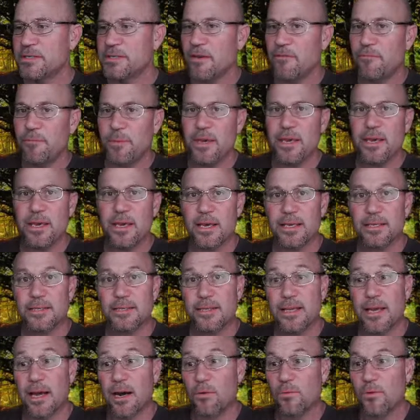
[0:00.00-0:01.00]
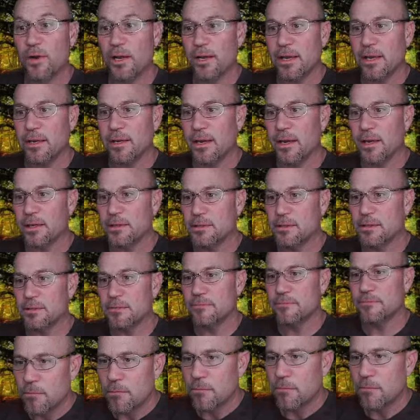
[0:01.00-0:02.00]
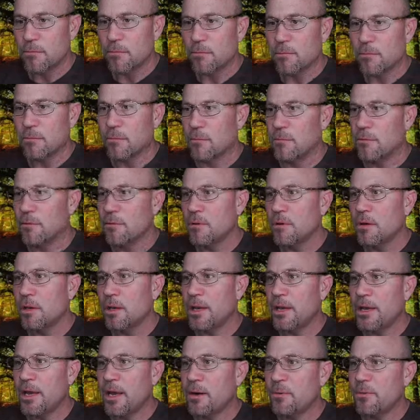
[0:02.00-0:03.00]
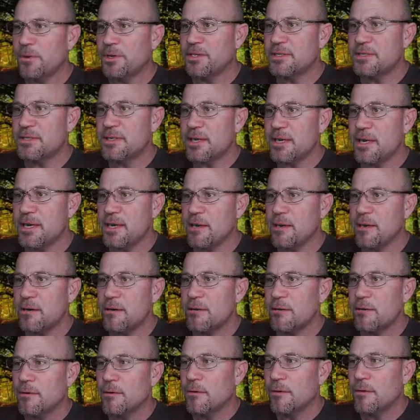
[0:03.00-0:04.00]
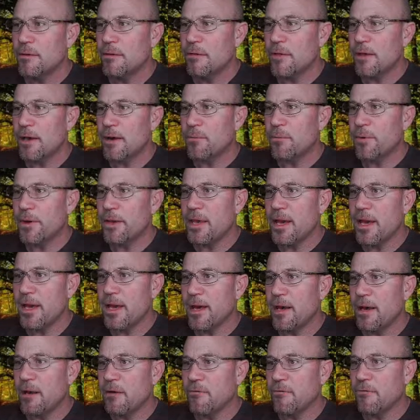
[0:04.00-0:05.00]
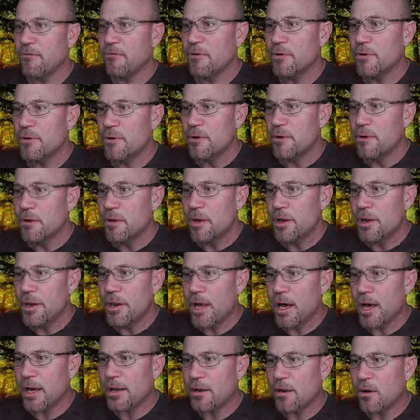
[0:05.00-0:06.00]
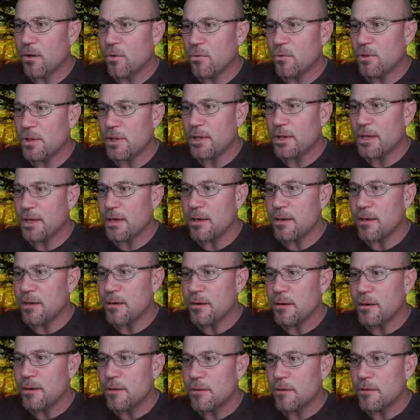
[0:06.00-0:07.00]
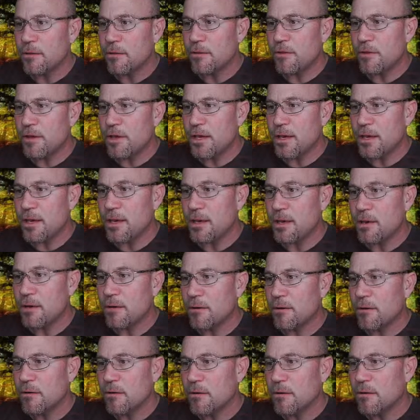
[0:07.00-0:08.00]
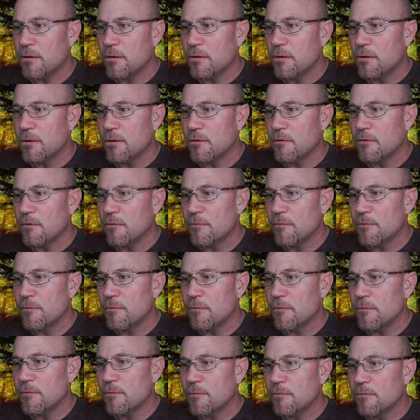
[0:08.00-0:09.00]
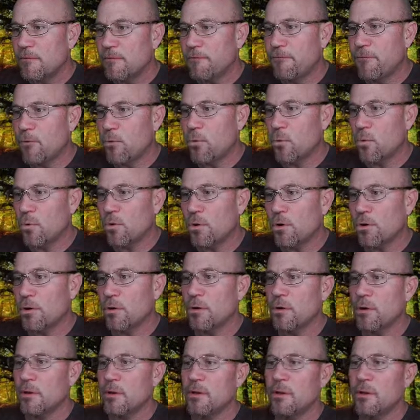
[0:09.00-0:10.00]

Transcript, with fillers: S F P is now recognized. And now we see that we have not only the four